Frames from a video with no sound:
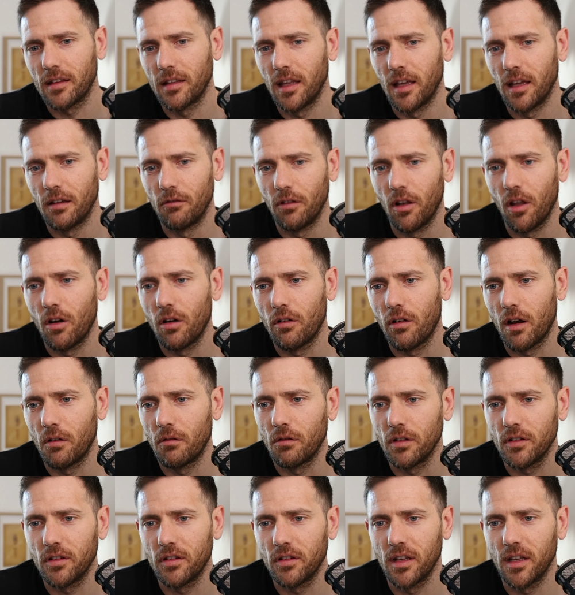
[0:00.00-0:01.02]
long run
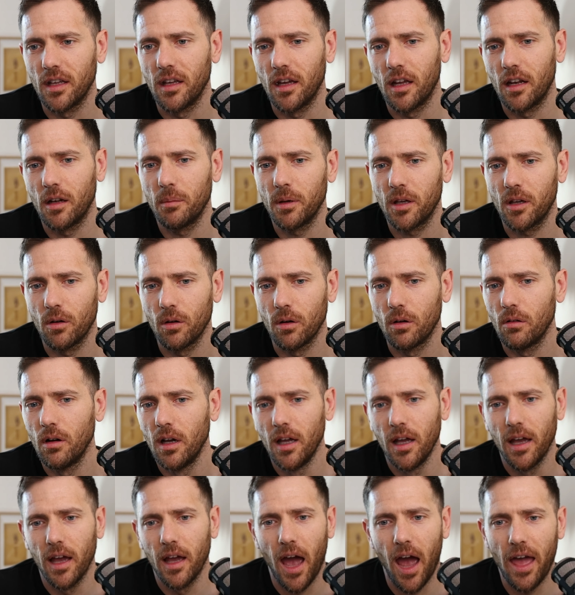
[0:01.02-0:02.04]
we'll see. It'll be cool,
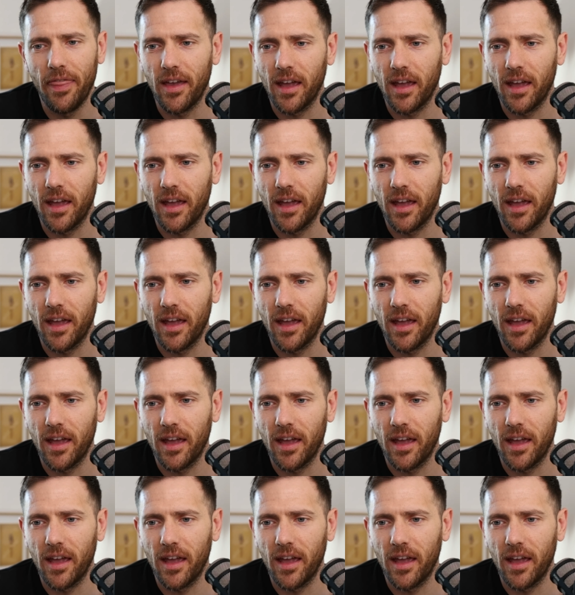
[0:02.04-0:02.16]
and